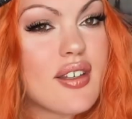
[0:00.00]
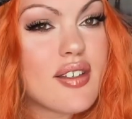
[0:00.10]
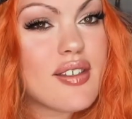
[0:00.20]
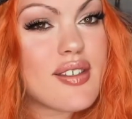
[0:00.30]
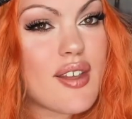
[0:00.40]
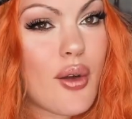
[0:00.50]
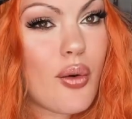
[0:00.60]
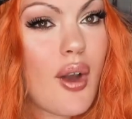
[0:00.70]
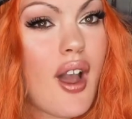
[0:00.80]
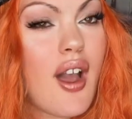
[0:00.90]

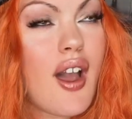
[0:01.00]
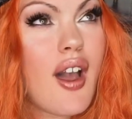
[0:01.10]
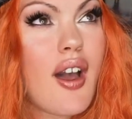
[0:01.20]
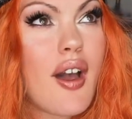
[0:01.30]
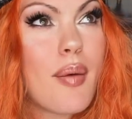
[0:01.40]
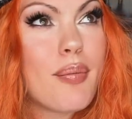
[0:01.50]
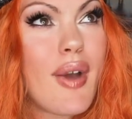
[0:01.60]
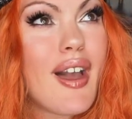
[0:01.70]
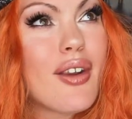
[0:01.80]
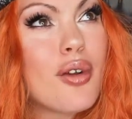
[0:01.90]
So, I
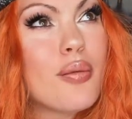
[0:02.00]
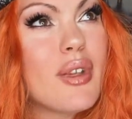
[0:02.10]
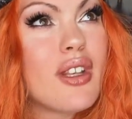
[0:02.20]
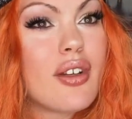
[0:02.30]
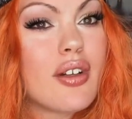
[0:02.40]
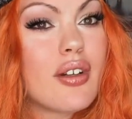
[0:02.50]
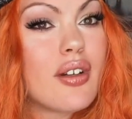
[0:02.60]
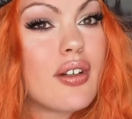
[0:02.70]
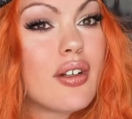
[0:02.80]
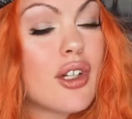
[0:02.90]
don't mean
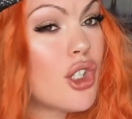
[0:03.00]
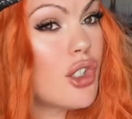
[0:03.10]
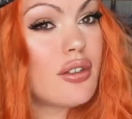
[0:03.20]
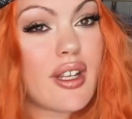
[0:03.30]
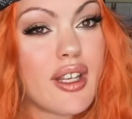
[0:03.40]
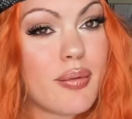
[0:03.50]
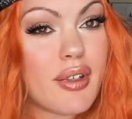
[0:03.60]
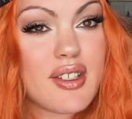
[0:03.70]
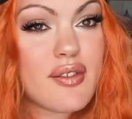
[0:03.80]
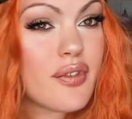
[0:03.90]
to hurt
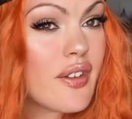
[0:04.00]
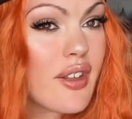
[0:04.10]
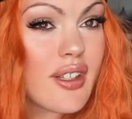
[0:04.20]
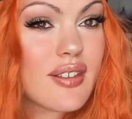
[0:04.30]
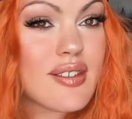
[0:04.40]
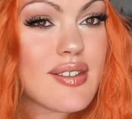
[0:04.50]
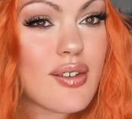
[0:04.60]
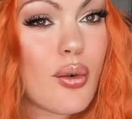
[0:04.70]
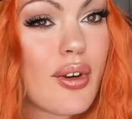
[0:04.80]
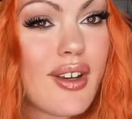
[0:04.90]
anybody's feelings
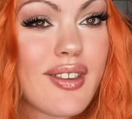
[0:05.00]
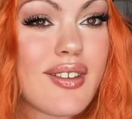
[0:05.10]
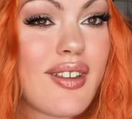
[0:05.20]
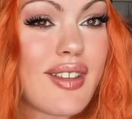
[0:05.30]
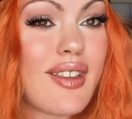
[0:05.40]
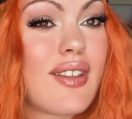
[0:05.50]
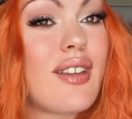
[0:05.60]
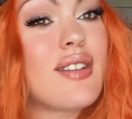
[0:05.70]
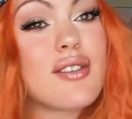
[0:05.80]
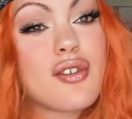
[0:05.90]
or anything like that.
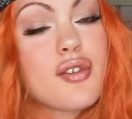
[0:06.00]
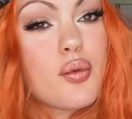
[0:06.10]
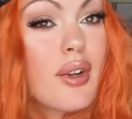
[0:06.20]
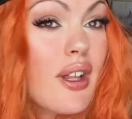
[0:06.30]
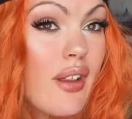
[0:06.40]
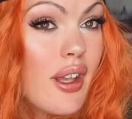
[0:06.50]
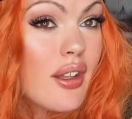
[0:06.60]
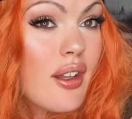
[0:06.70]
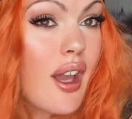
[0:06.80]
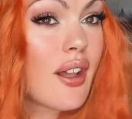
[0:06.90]
That's just what I
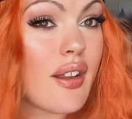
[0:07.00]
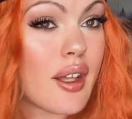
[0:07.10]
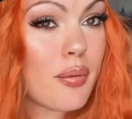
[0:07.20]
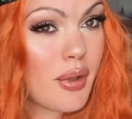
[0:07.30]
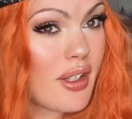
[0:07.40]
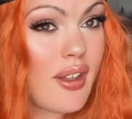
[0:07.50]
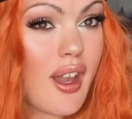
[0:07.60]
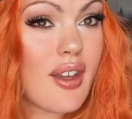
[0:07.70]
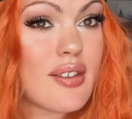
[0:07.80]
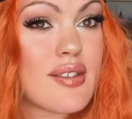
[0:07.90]
like. I like big
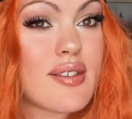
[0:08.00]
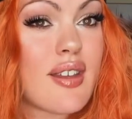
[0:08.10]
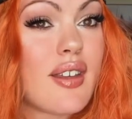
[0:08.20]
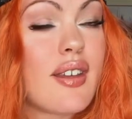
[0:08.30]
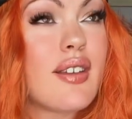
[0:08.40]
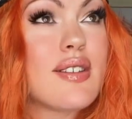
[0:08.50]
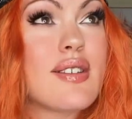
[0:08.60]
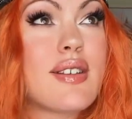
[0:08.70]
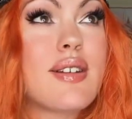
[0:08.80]
guys, and